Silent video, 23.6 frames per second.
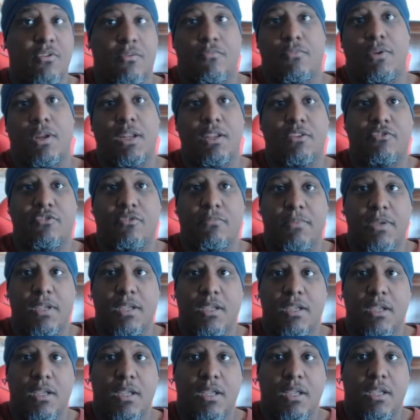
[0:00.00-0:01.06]
Well, at least to
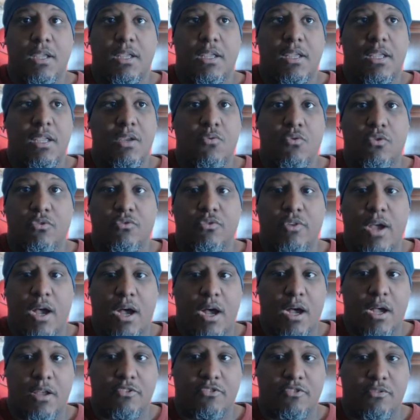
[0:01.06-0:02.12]
me, he was
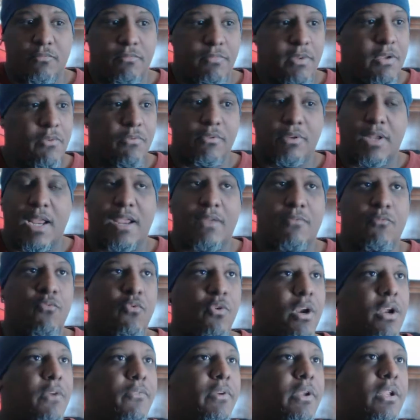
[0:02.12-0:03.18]
awesome. He was like
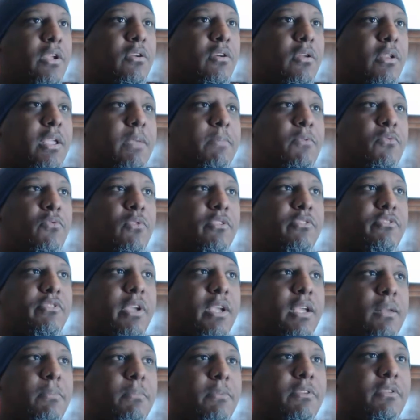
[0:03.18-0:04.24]
really, really good. Give me 1
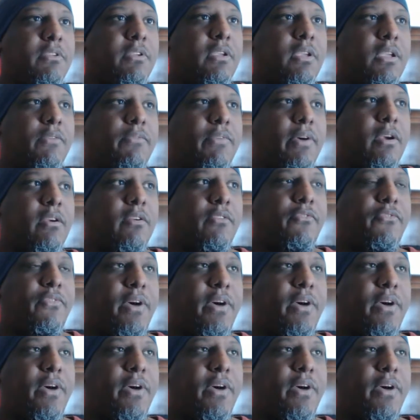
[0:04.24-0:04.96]
second. Let me see if I could